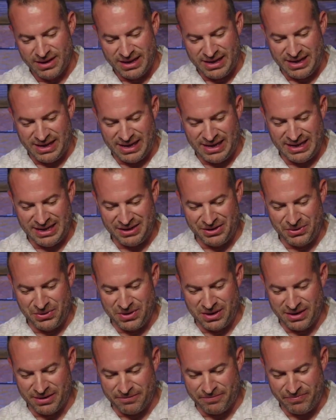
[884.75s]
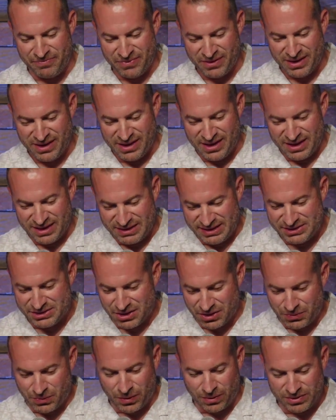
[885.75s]
Hallelujah. These are
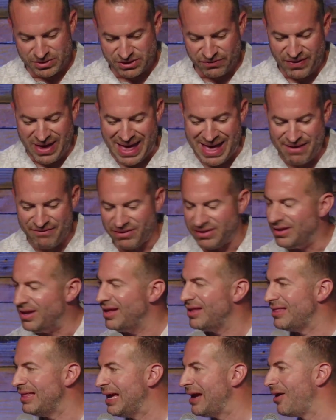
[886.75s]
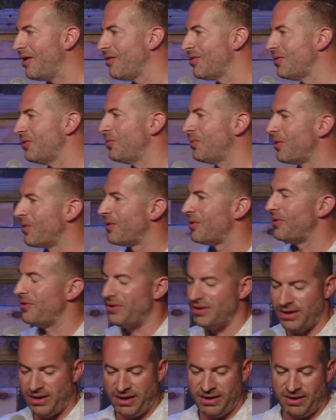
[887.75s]
the words of heaven. They are the word
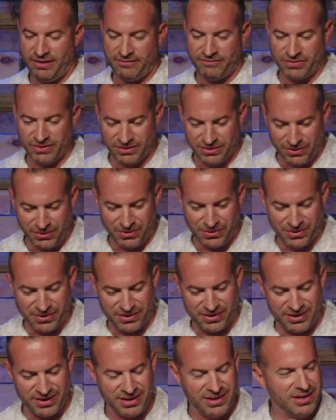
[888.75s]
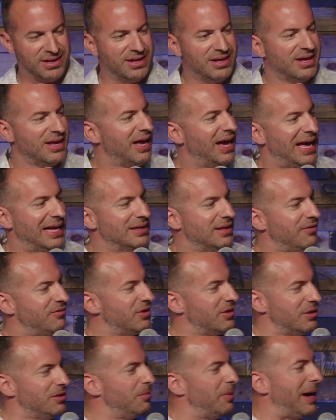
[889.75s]
of the Lord. I love that
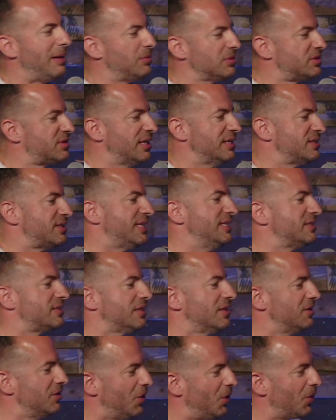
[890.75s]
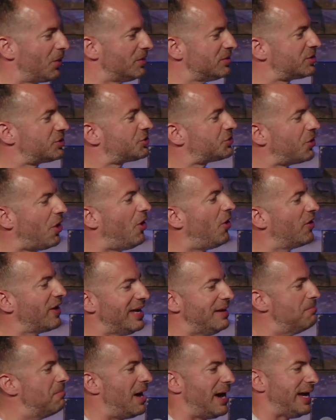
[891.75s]
the Bible says he's the Lord strong
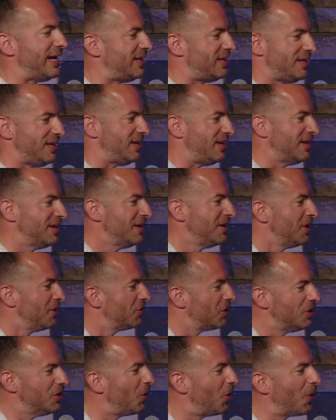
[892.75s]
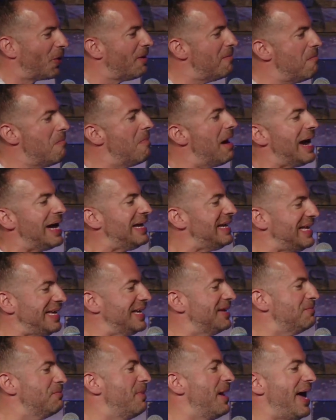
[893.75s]
and mighty, the Lord mighty
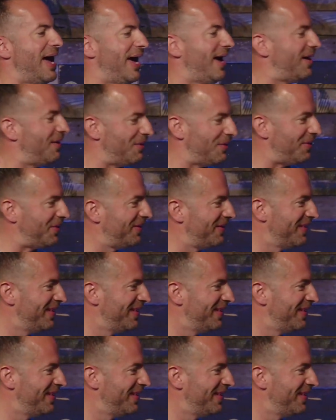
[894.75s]
in battle.